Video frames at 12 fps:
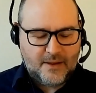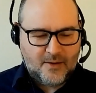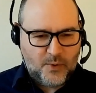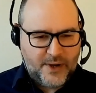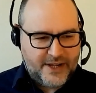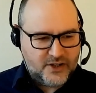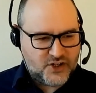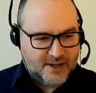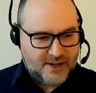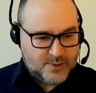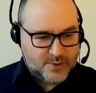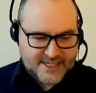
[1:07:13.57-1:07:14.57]
which
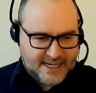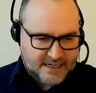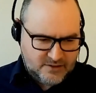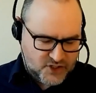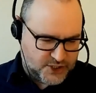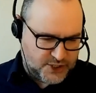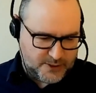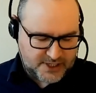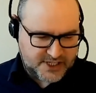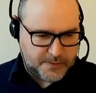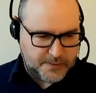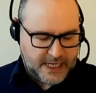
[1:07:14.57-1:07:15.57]
it was
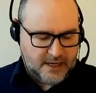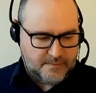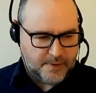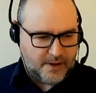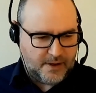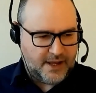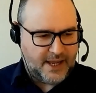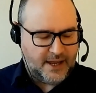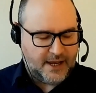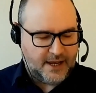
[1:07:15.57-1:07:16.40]
introduced to me by